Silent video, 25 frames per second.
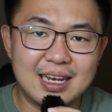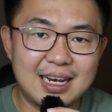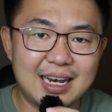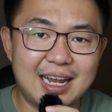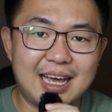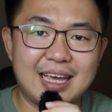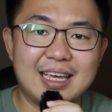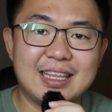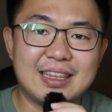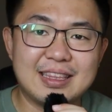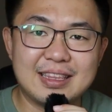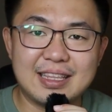
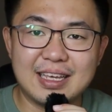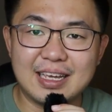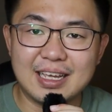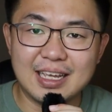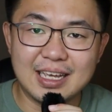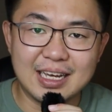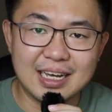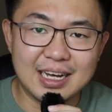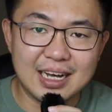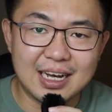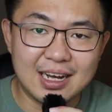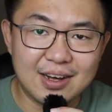
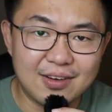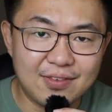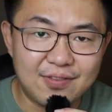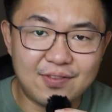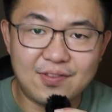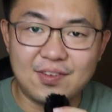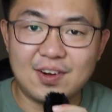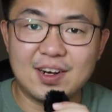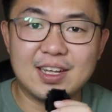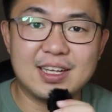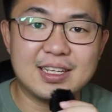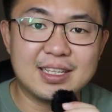lighting,
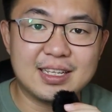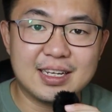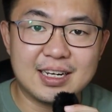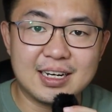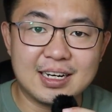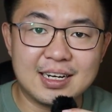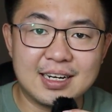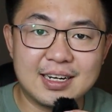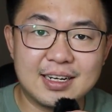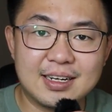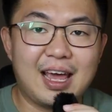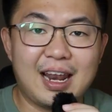flood,
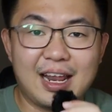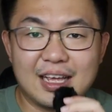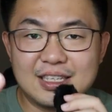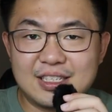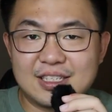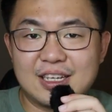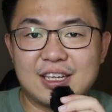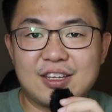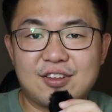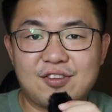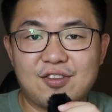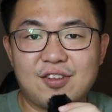and
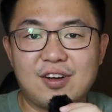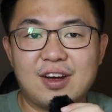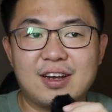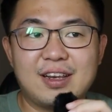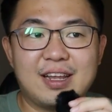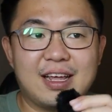etc.